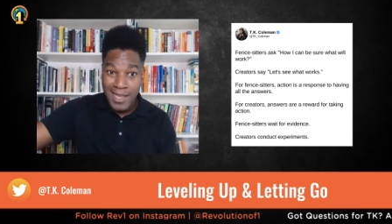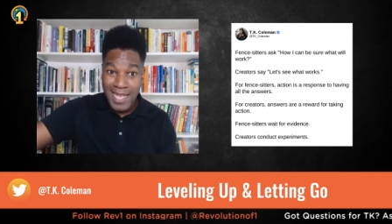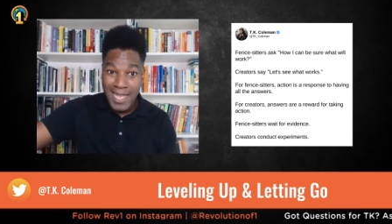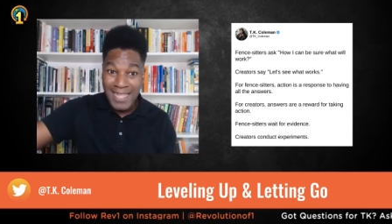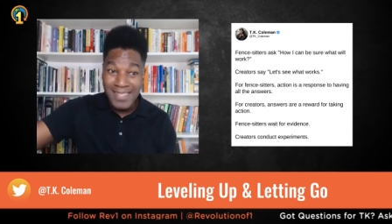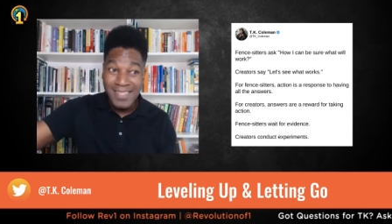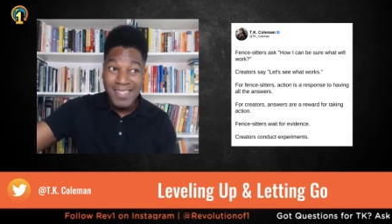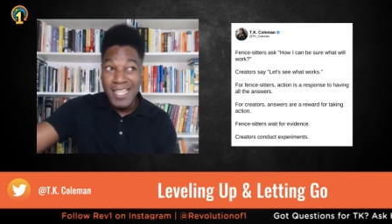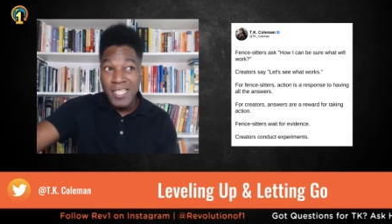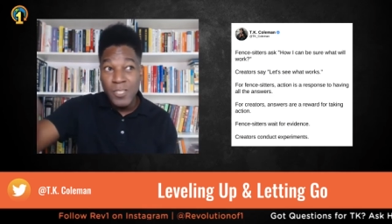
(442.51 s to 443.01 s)

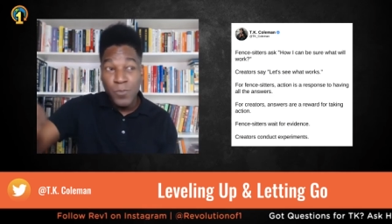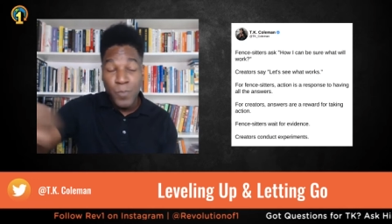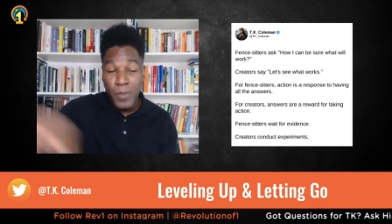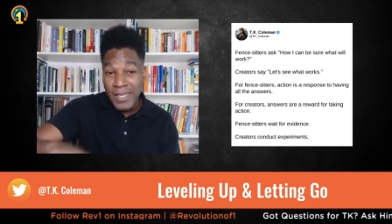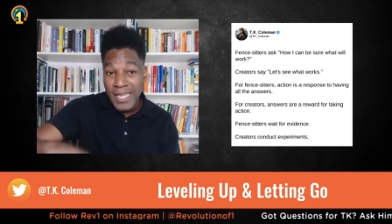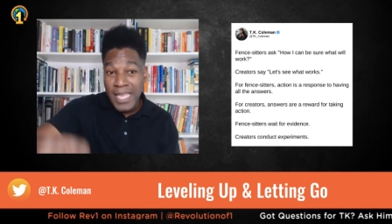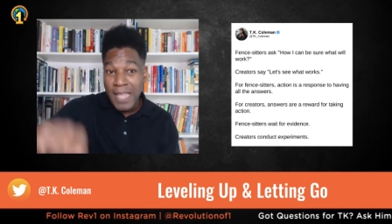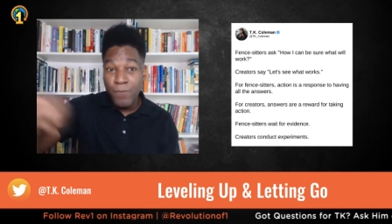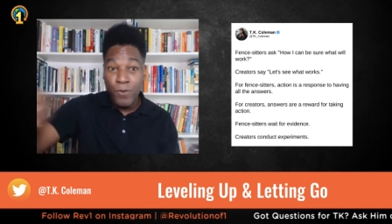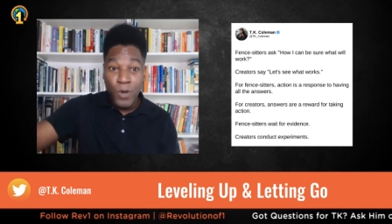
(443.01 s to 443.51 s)
And since
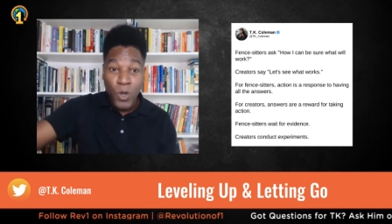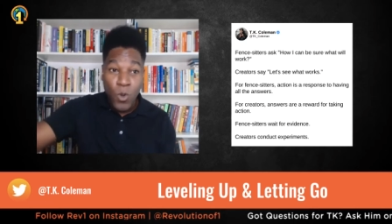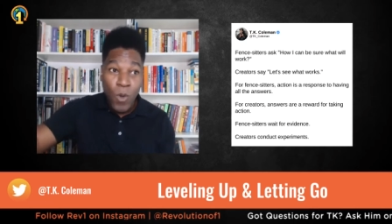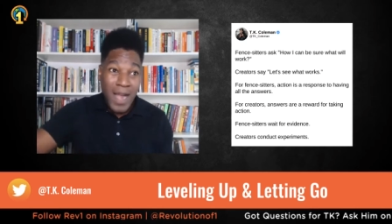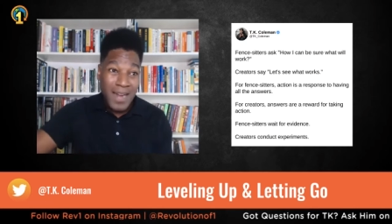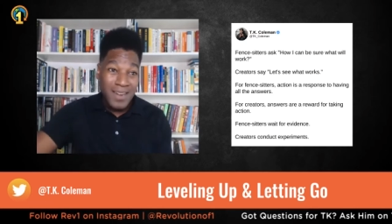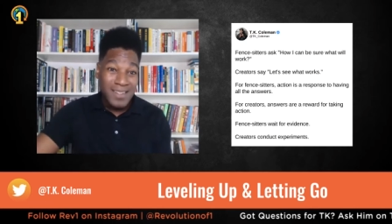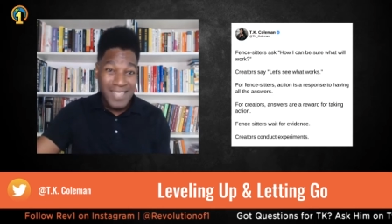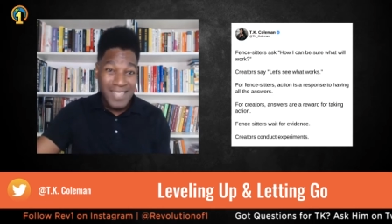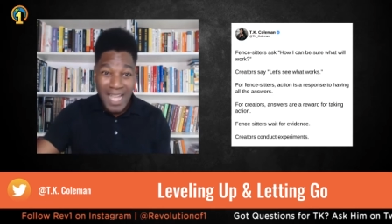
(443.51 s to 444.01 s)
belief
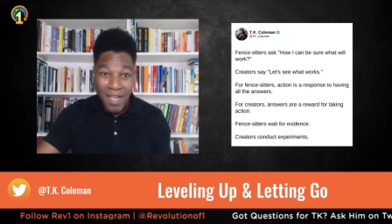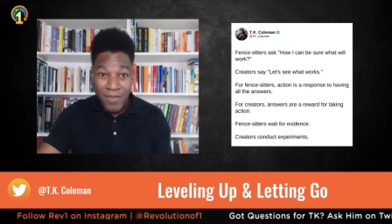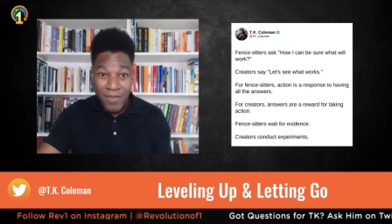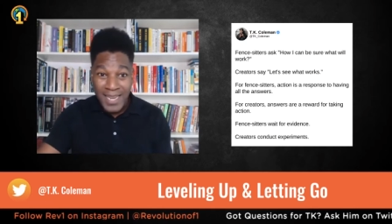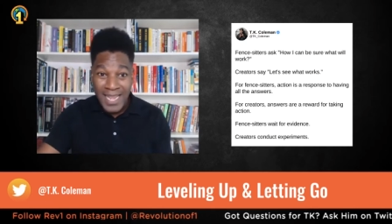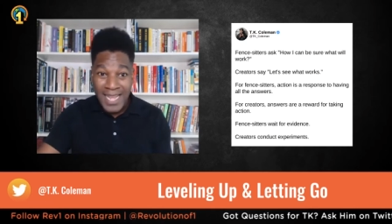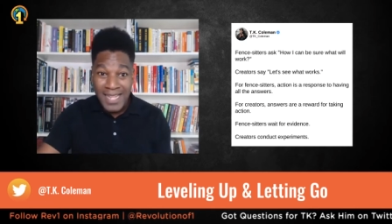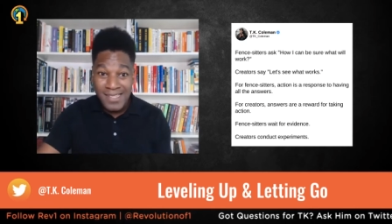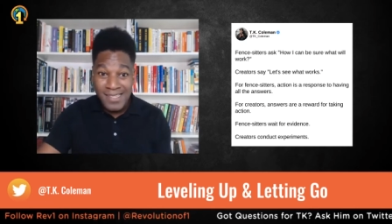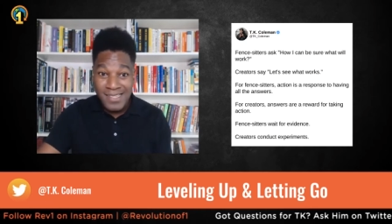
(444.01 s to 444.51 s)
requires
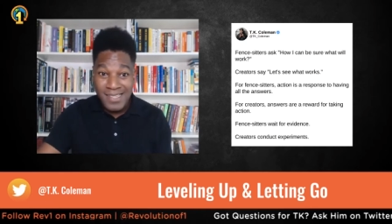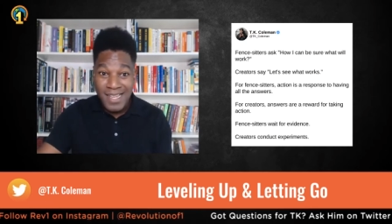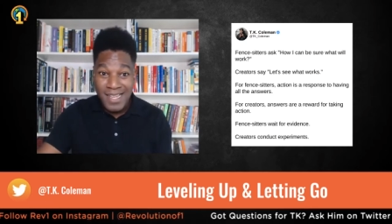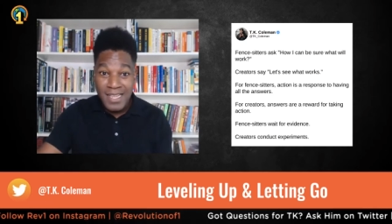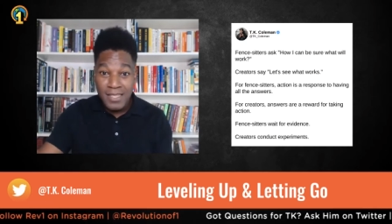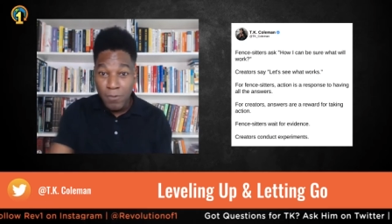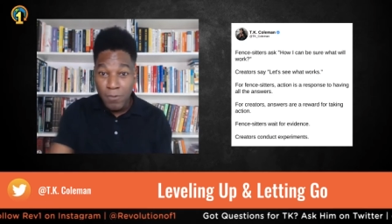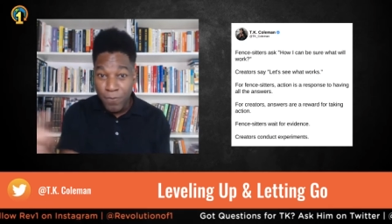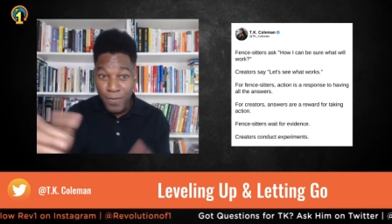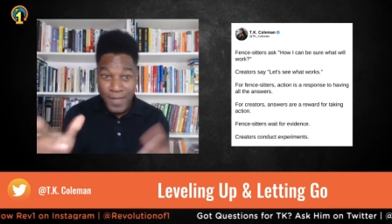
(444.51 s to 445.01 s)
evidence,
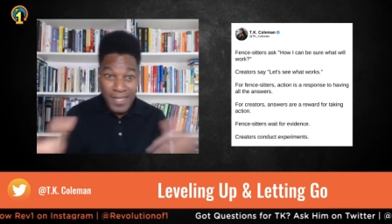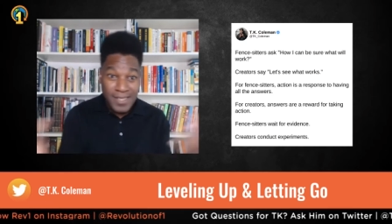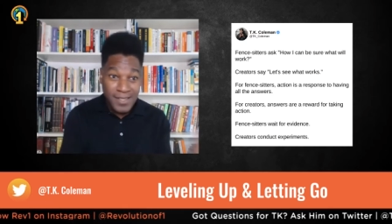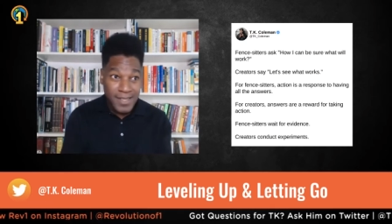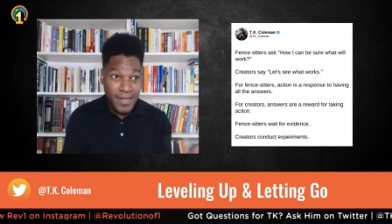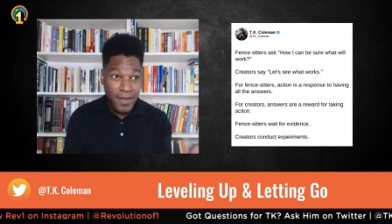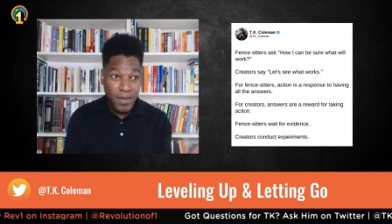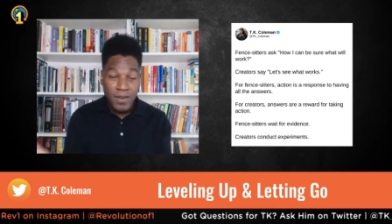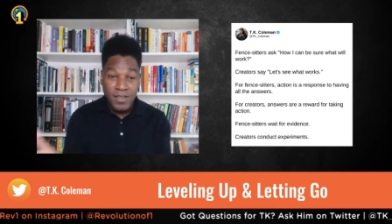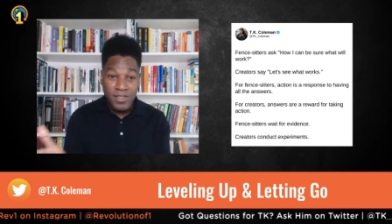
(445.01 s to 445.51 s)
the fence
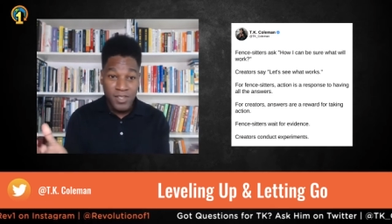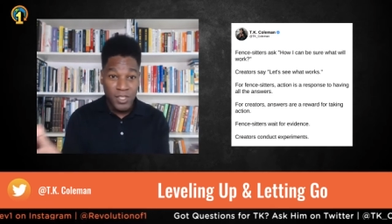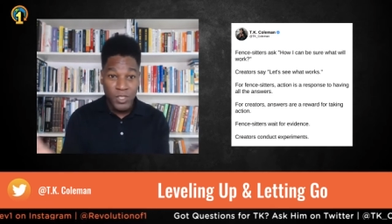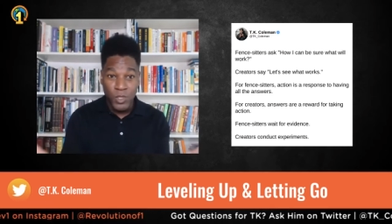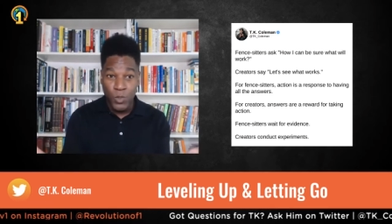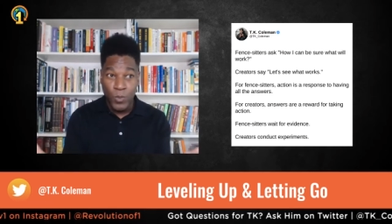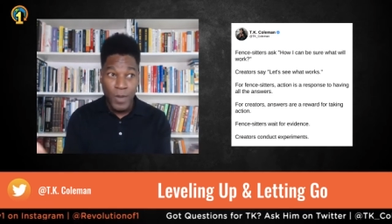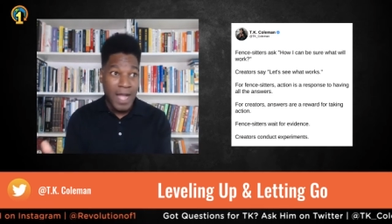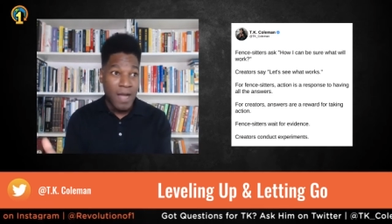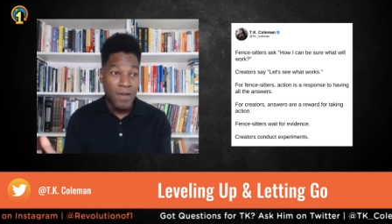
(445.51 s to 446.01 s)
sitter
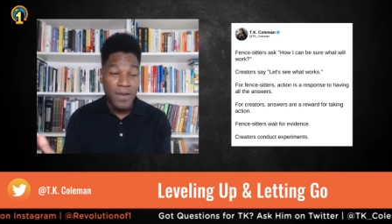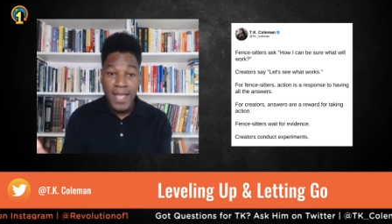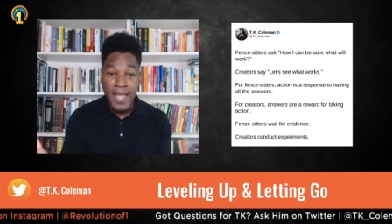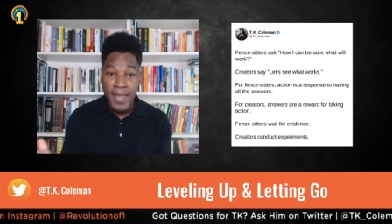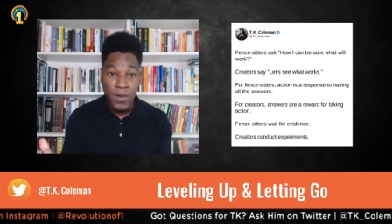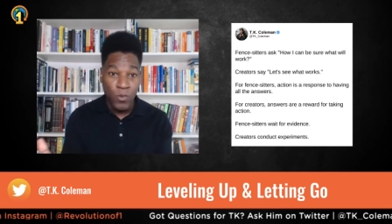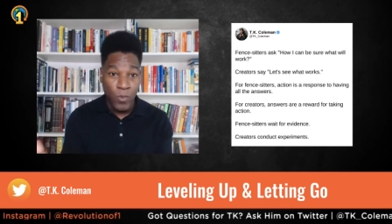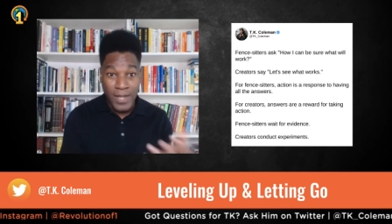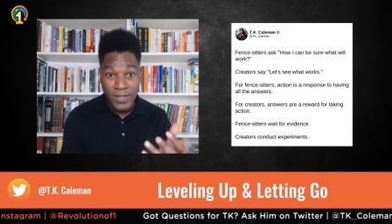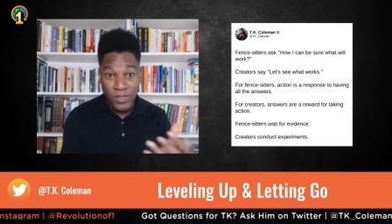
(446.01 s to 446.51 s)
sits around
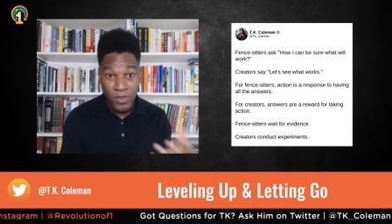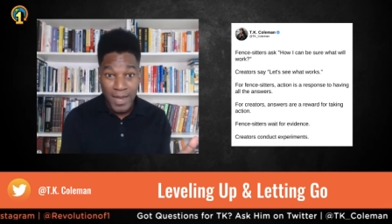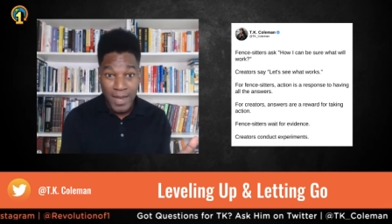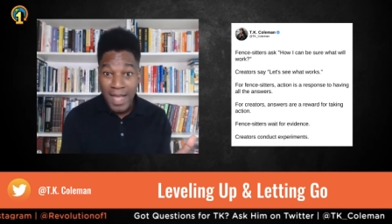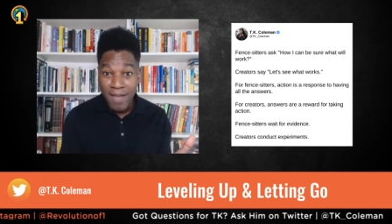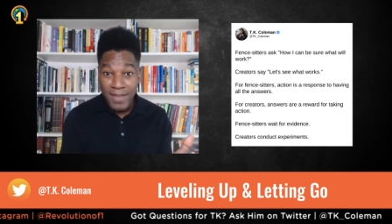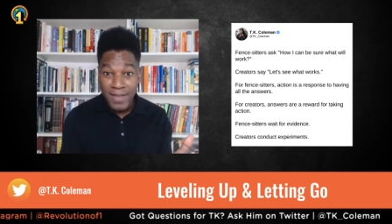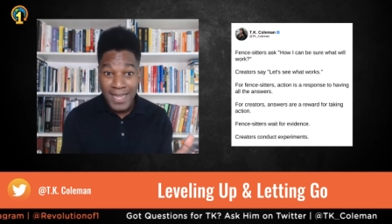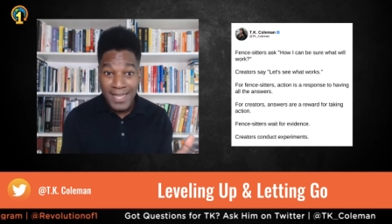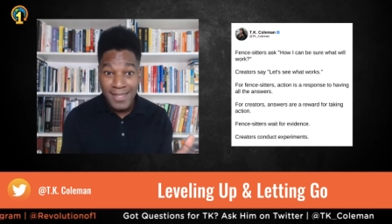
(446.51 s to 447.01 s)
and waits on
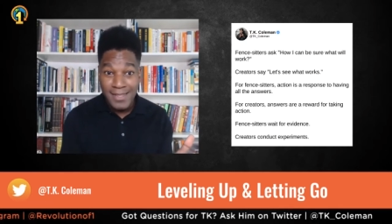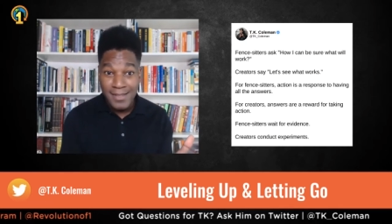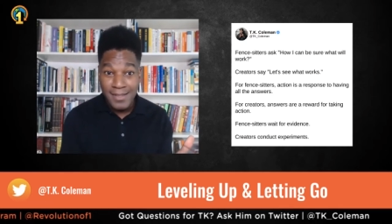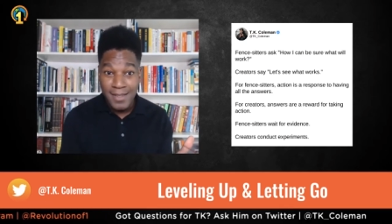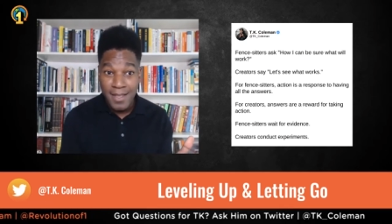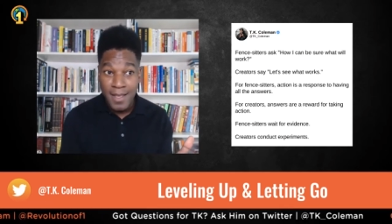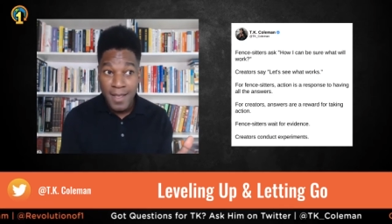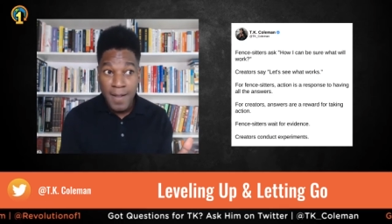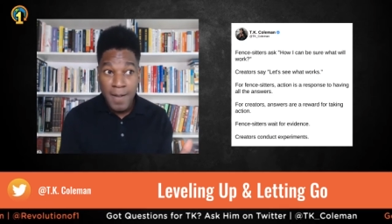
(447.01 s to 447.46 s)
evidence.